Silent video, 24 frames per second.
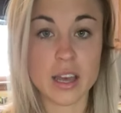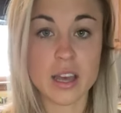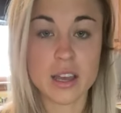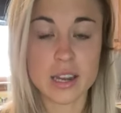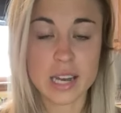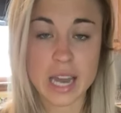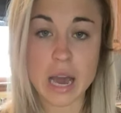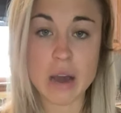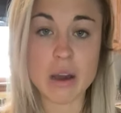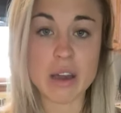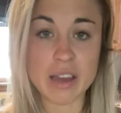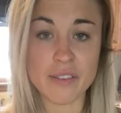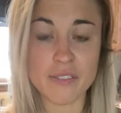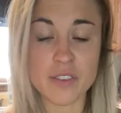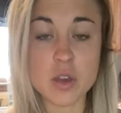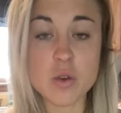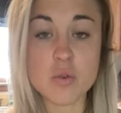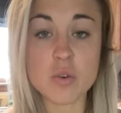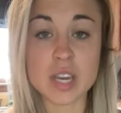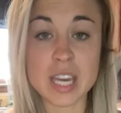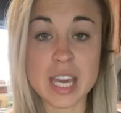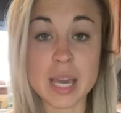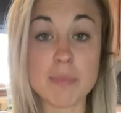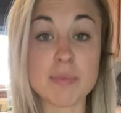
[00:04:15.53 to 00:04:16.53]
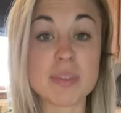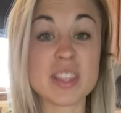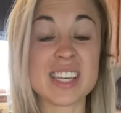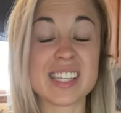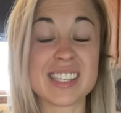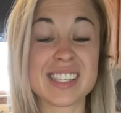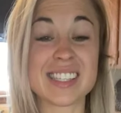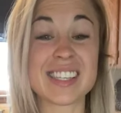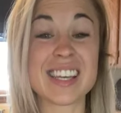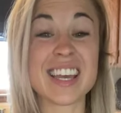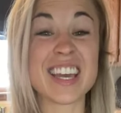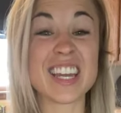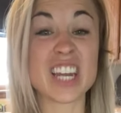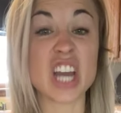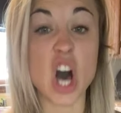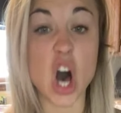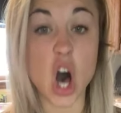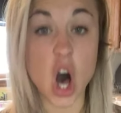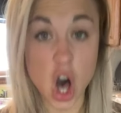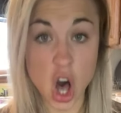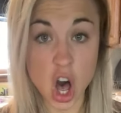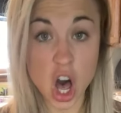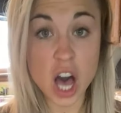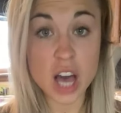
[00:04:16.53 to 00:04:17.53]
Now, if you keep the skin
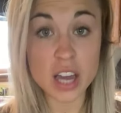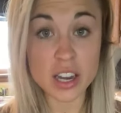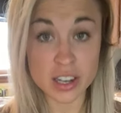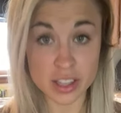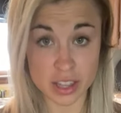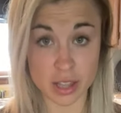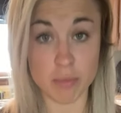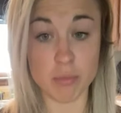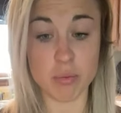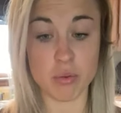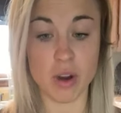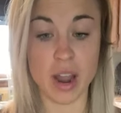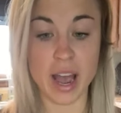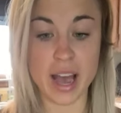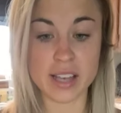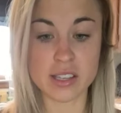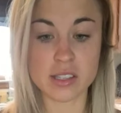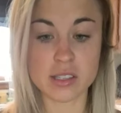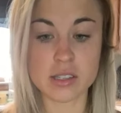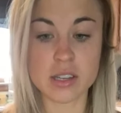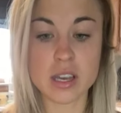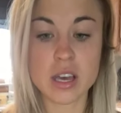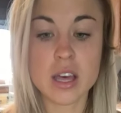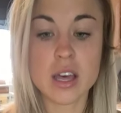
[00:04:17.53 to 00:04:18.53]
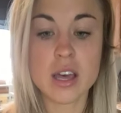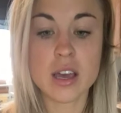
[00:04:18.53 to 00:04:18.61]
on the breast,